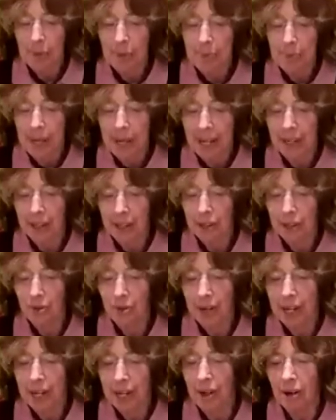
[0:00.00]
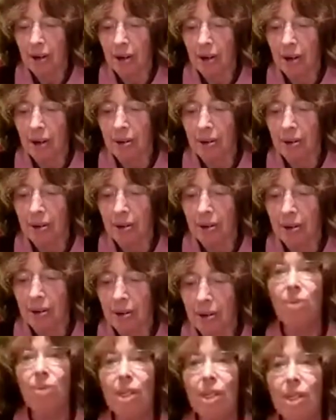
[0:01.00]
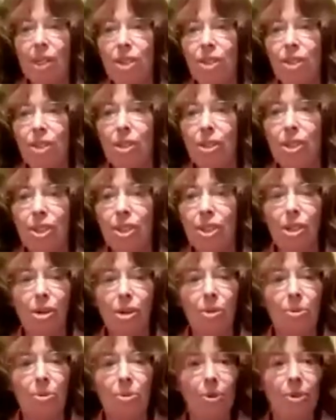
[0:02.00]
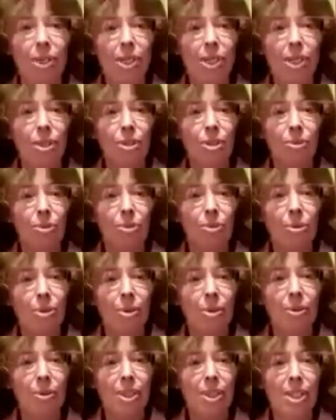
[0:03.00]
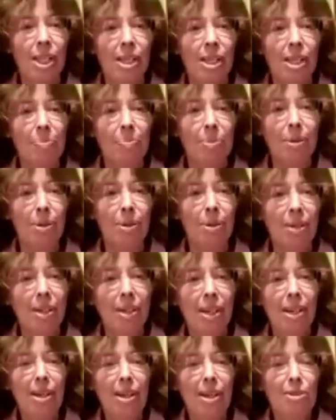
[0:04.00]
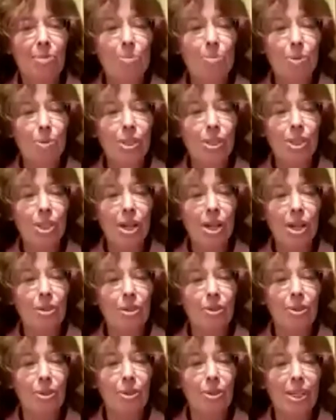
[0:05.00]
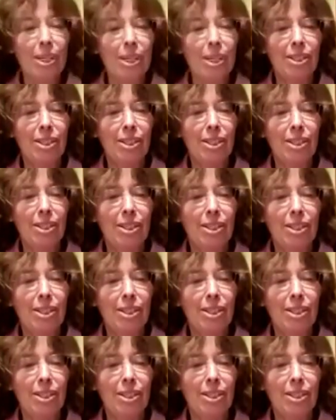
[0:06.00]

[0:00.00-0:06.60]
penetrate our ego? Can we reach our soul? These are all the deeper, the more subtle things. These are the